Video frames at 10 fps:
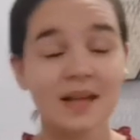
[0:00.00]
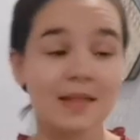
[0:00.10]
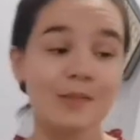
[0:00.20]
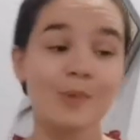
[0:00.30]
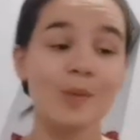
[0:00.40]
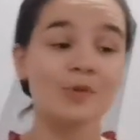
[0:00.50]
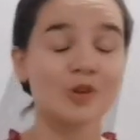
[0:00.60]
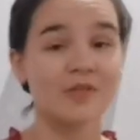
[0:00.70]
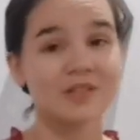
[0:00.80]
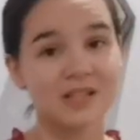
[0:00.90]
At the moment,
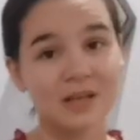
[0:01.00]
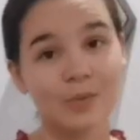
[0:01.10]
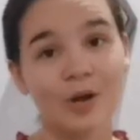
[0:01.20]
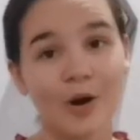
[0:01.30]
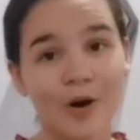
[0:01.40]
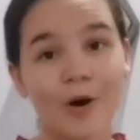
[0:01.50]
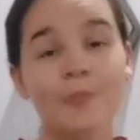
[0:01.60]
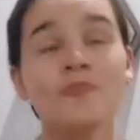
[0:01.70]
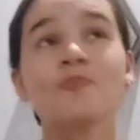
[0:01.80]
obviously, we are